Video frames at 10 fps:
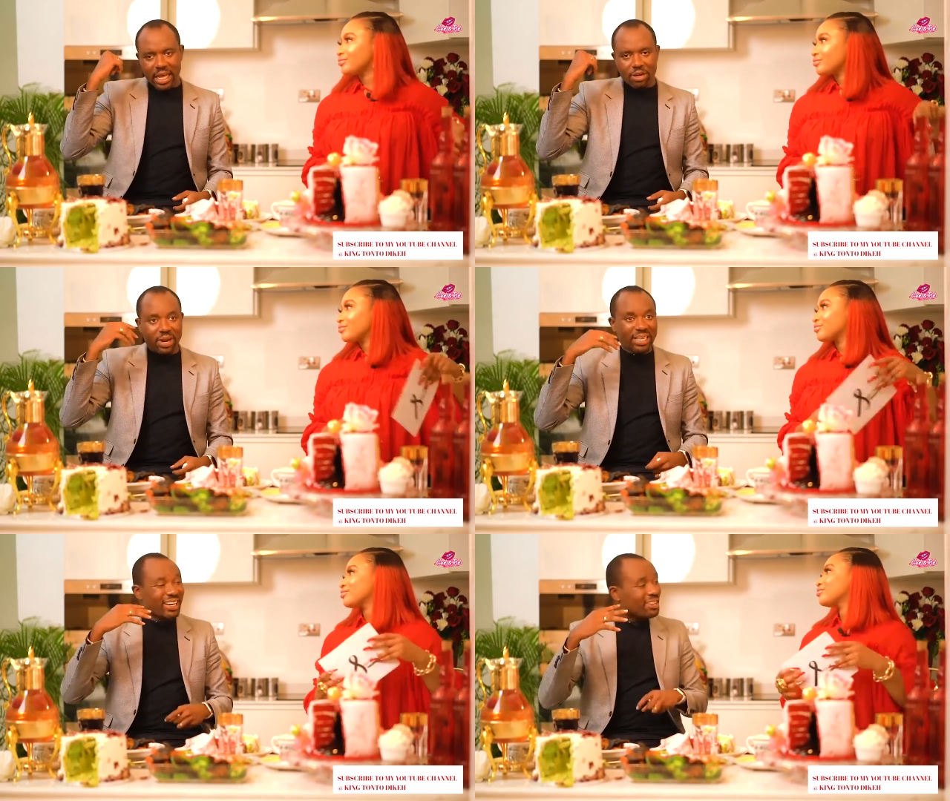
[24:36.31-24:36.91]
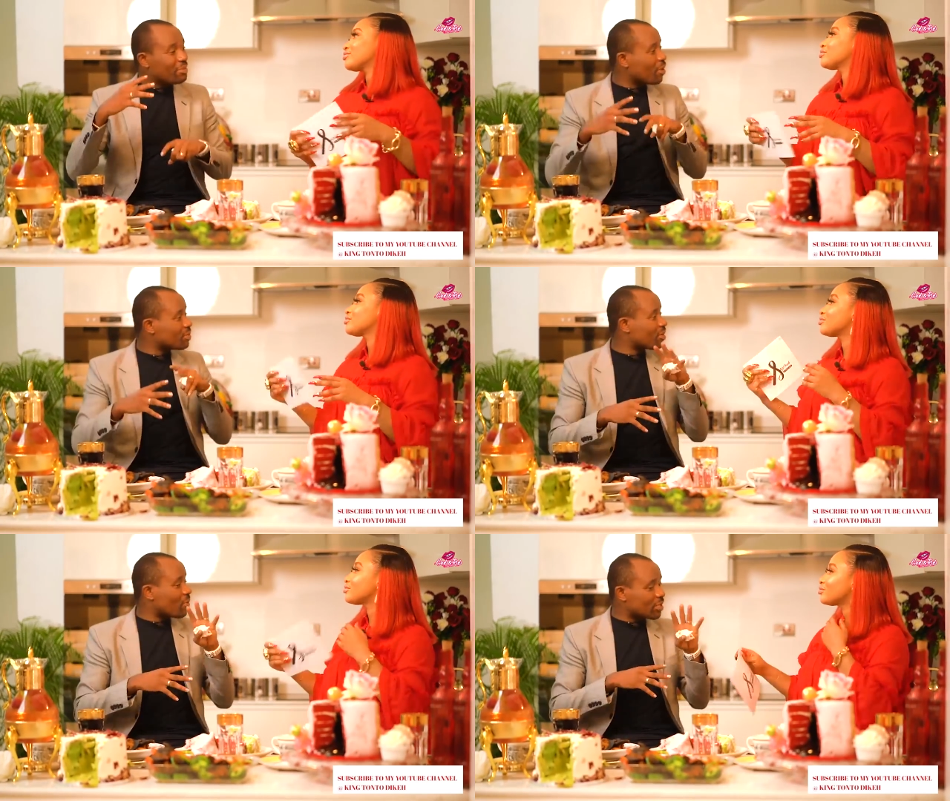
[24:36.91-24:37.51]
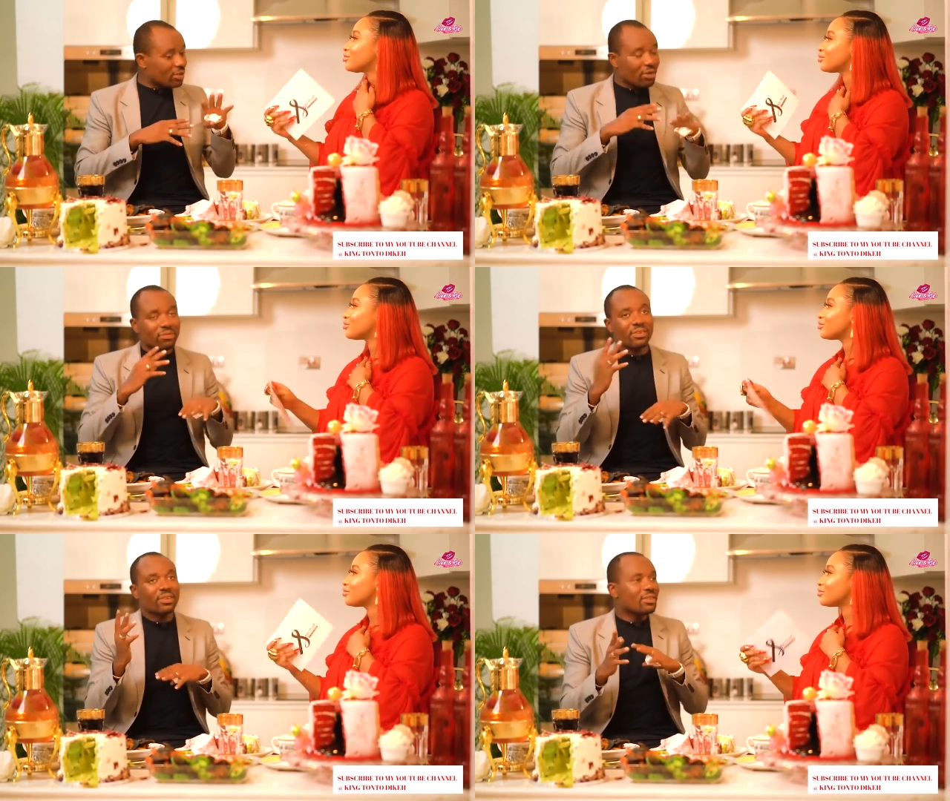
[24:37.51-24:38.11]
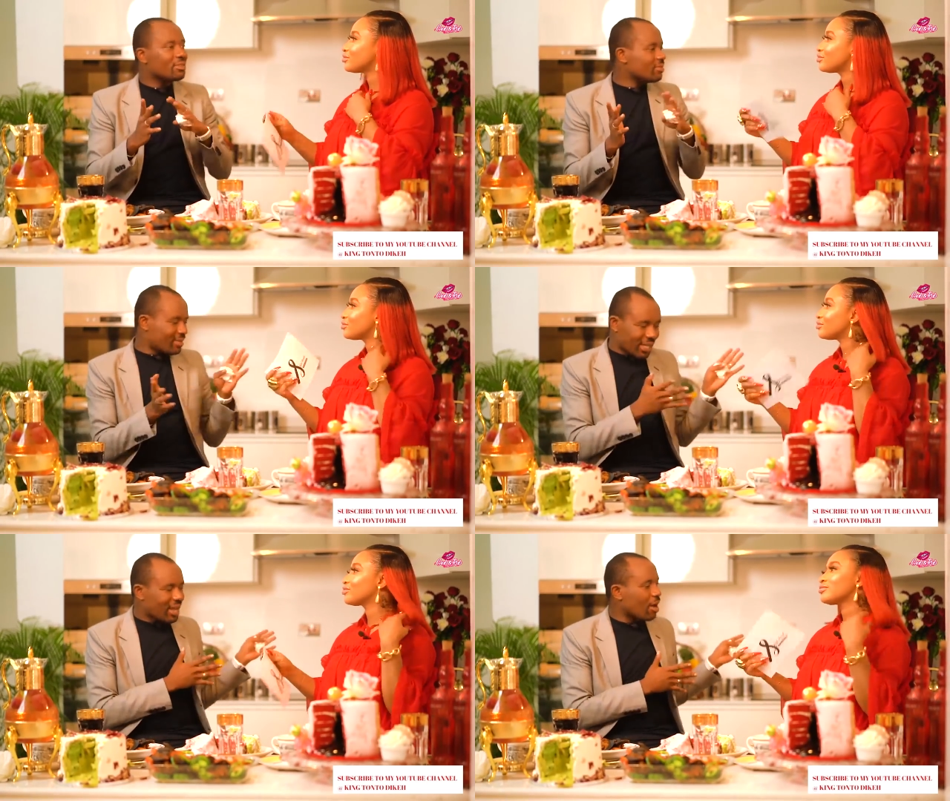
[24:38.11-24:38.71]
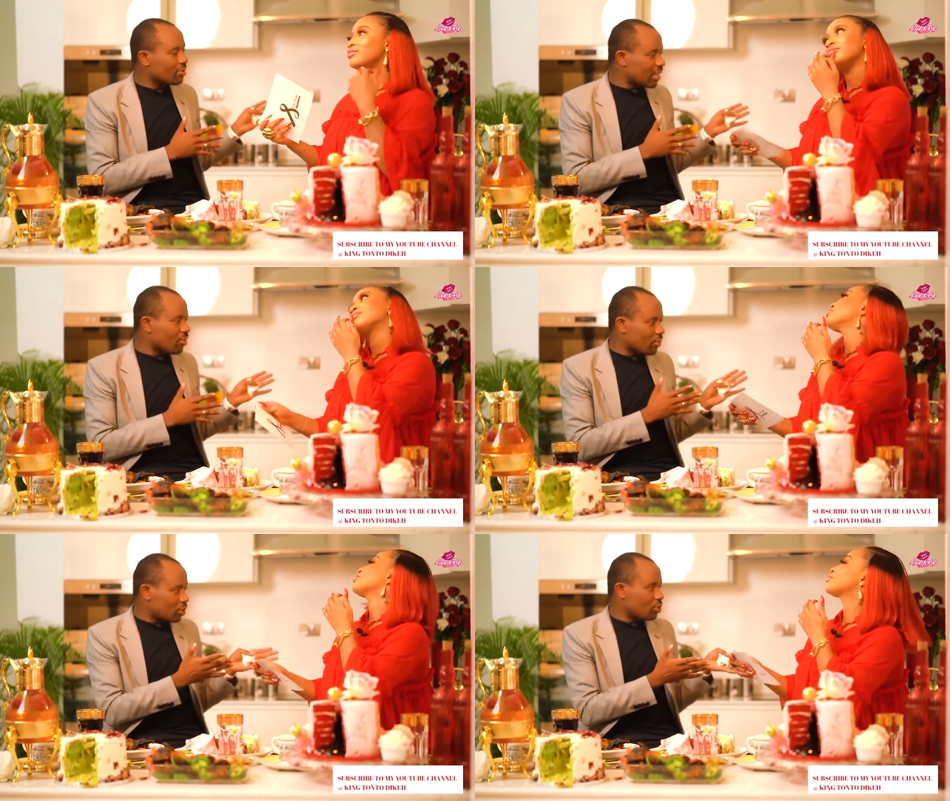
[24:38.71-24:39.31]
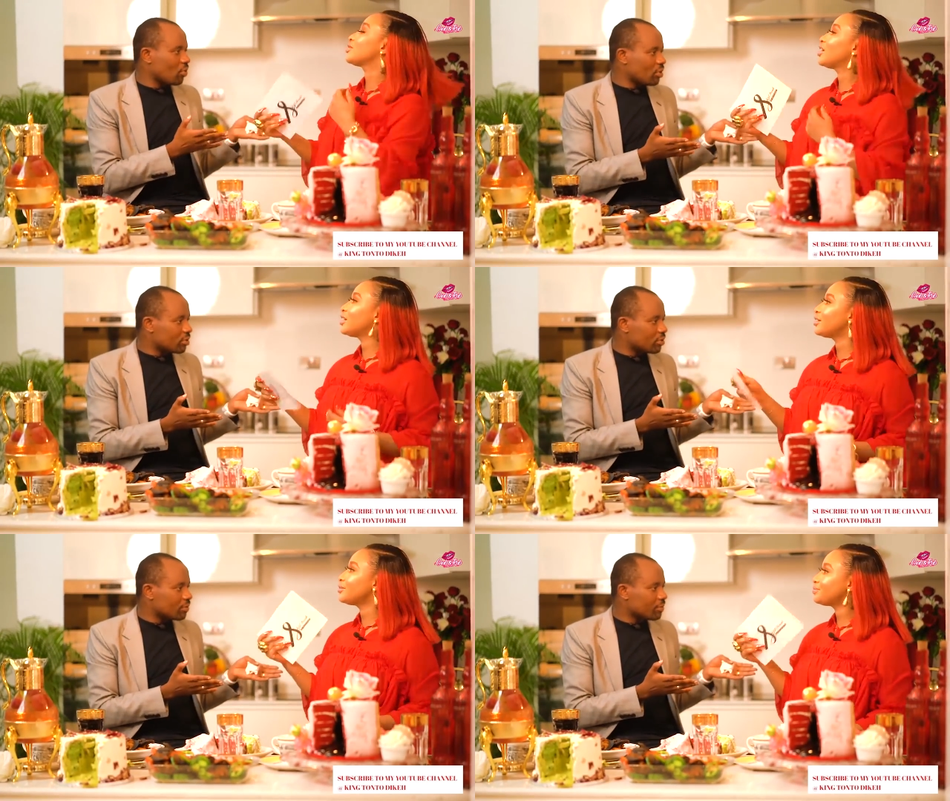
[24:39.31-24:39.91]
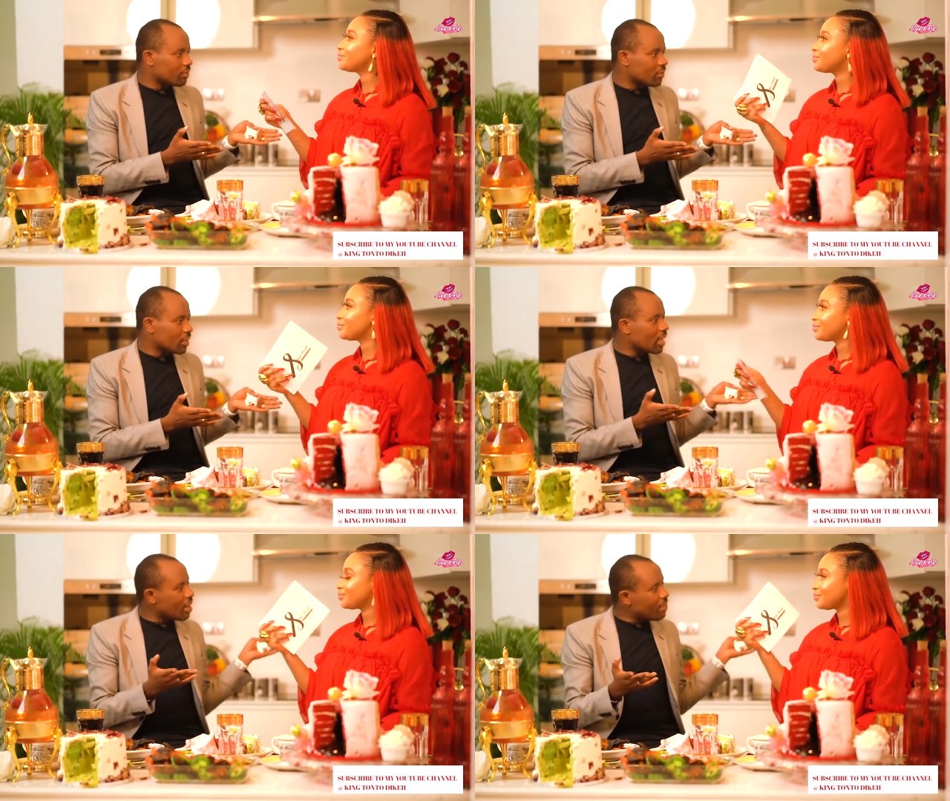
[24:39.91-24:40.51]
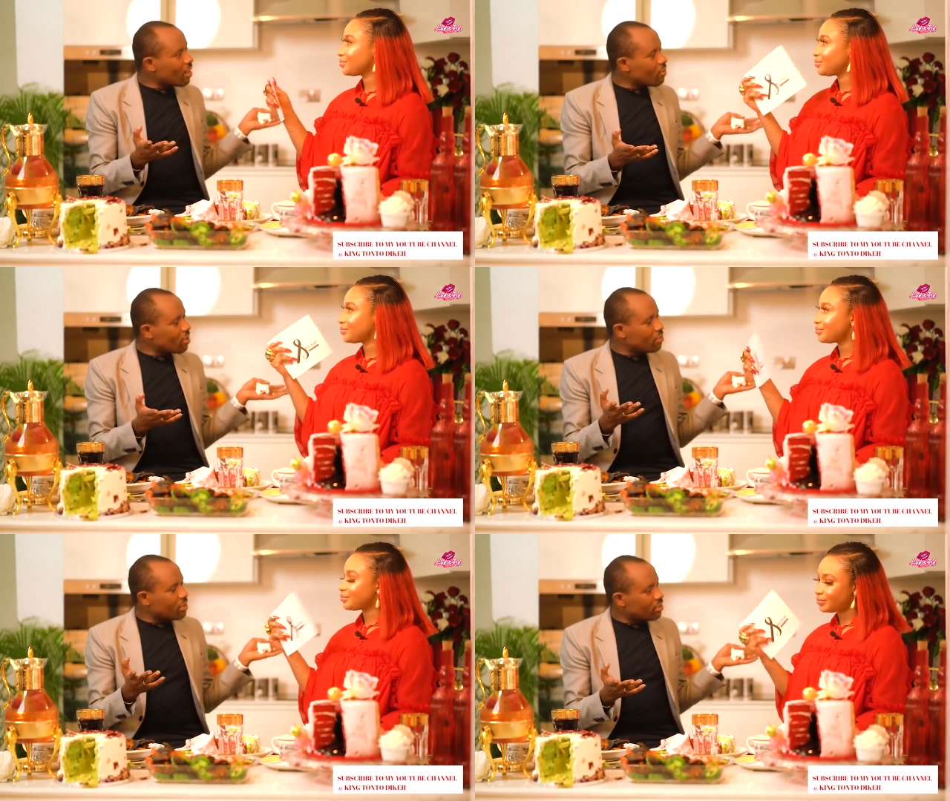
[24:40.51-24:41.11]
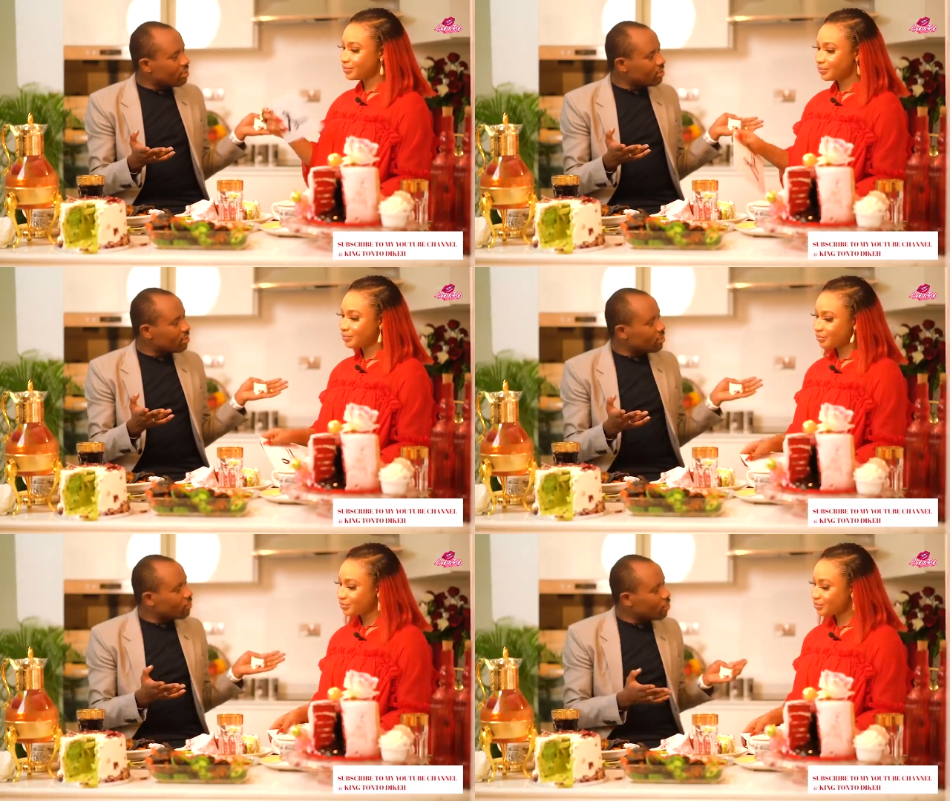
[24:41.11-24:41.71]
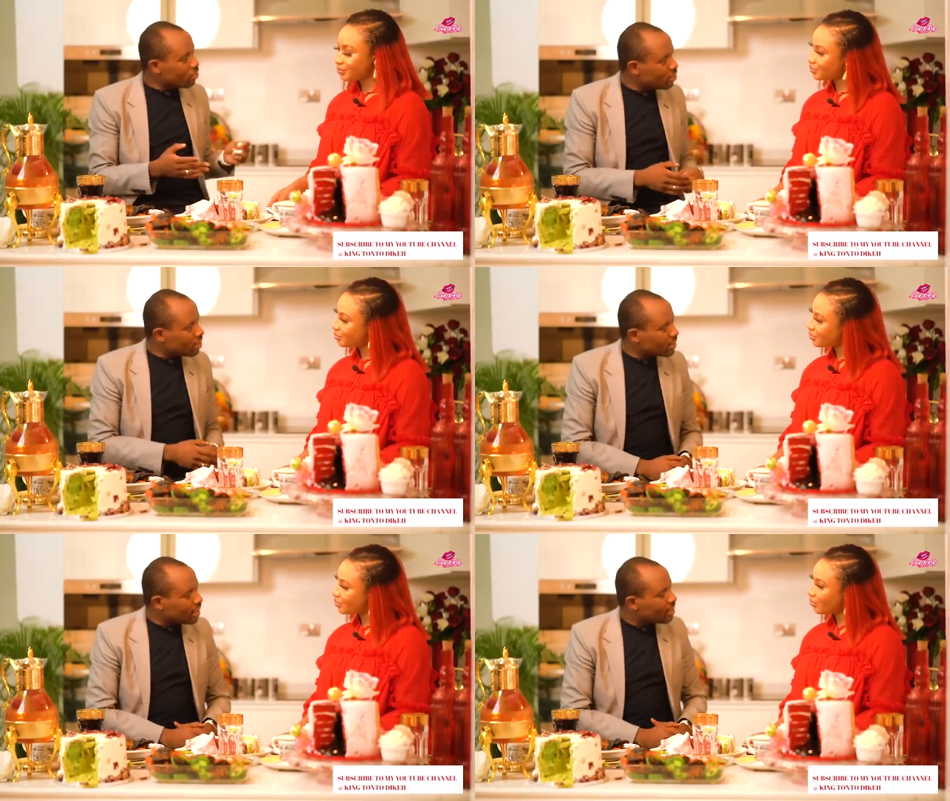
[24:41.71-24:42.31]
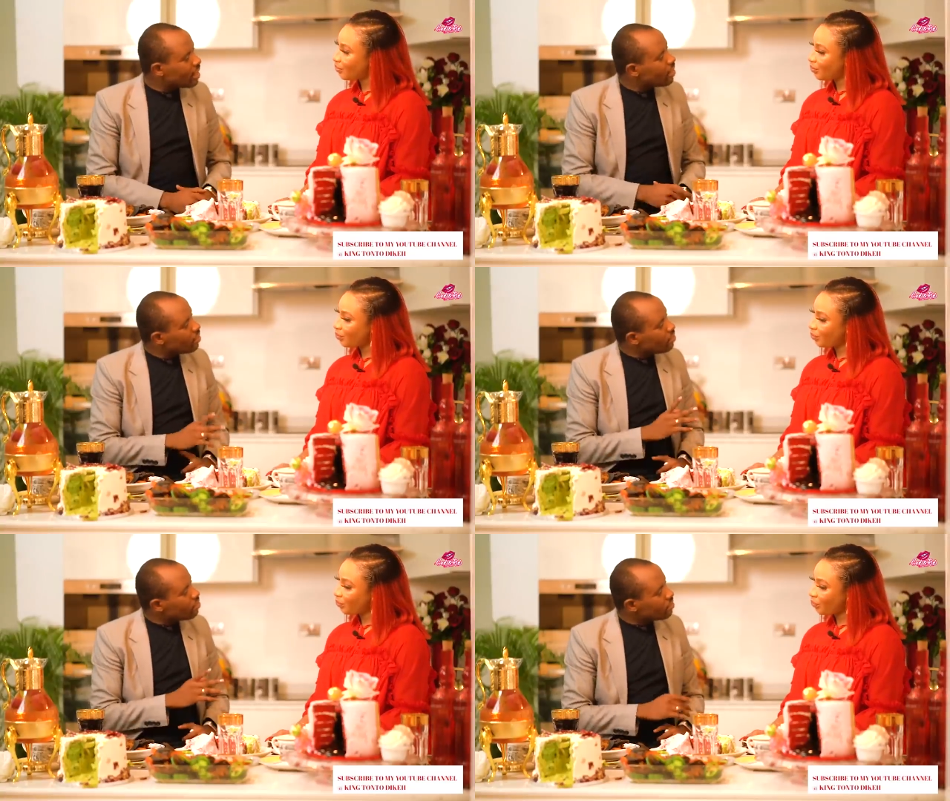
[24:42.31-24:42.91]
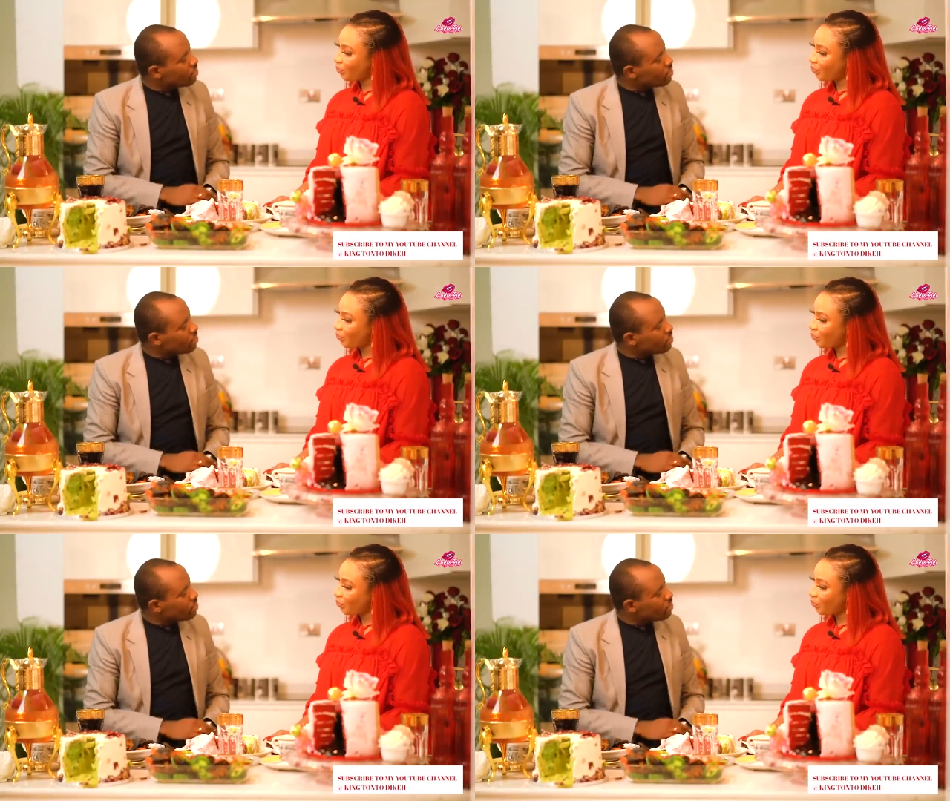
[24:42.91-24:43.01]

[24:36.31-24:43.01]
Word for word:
Speaker 1: did I do that?" And it becomes a question of that's outside of what you want. Yeah. A better way would be for you to just say, look,